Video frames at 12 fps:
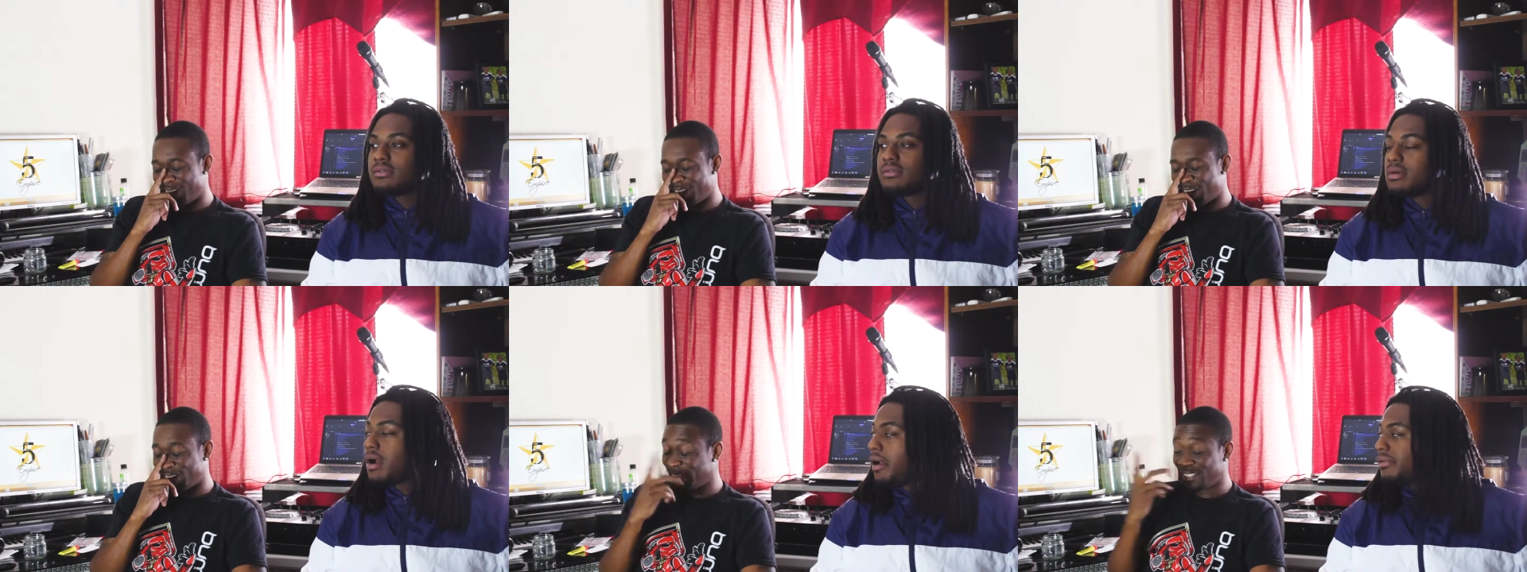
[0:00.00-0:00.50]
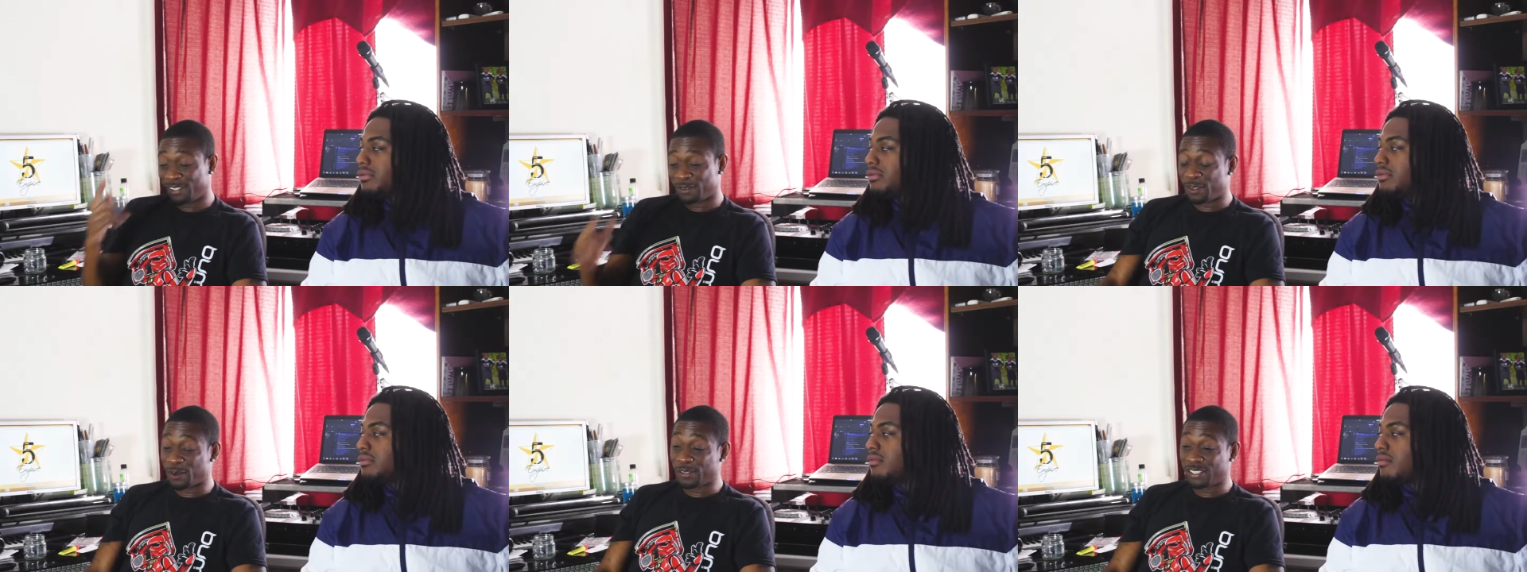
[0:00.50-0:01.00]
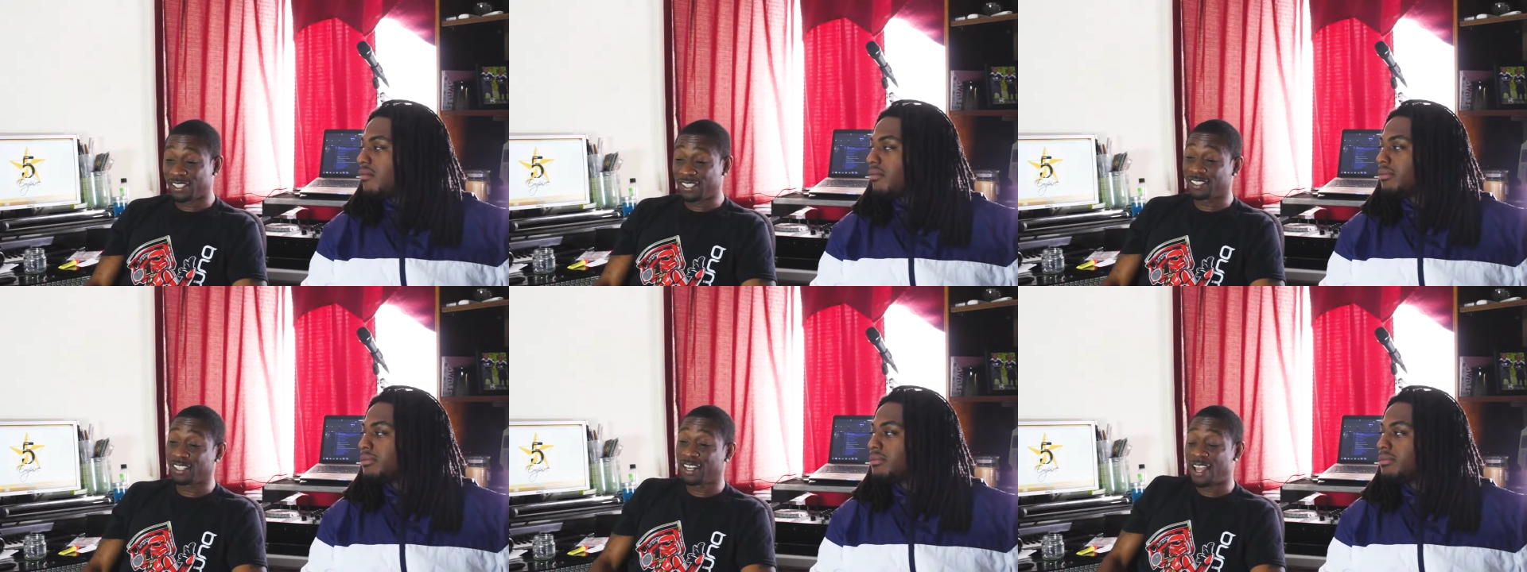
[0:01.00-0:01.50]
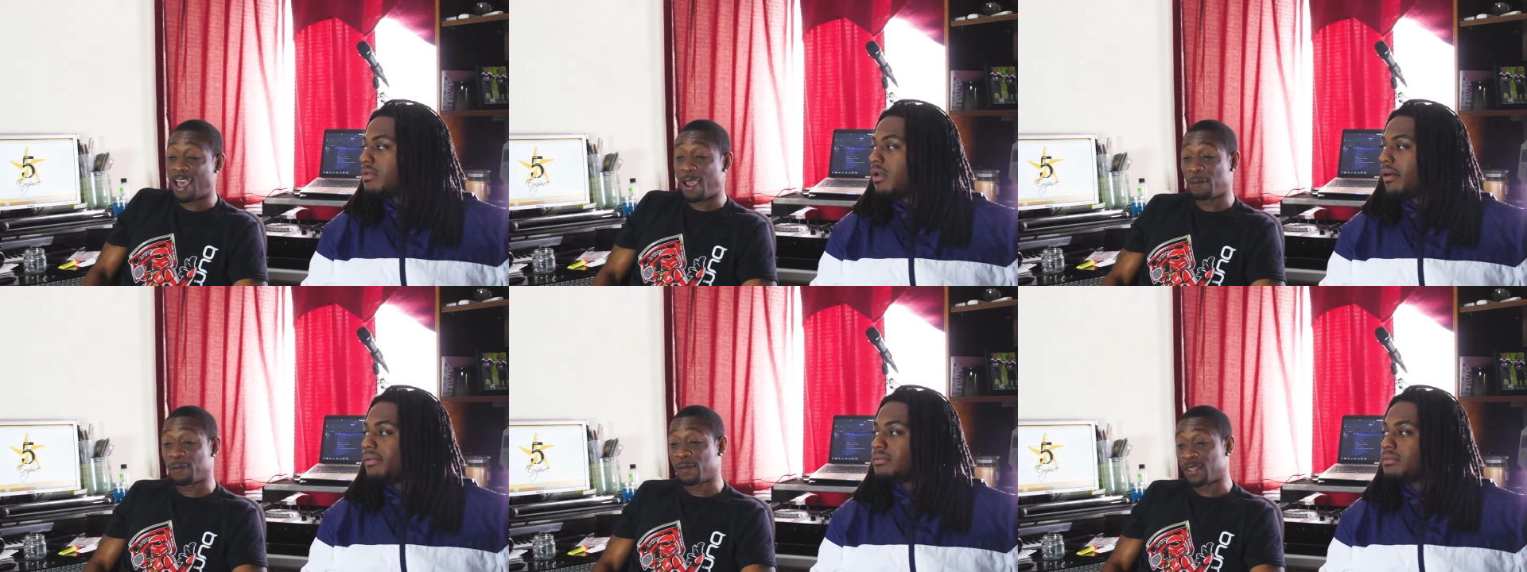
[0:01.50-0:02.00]
Speaker 1: Uh, it's a yo, it's it's a
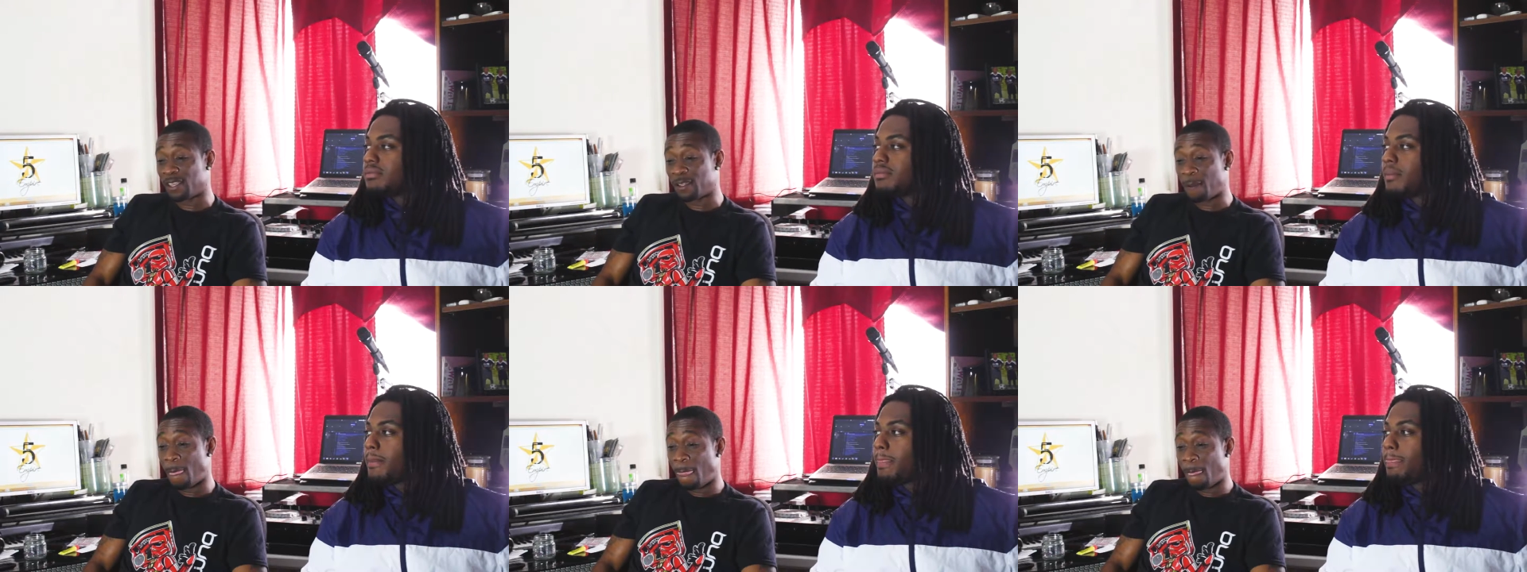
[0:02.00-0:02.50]
lot, man.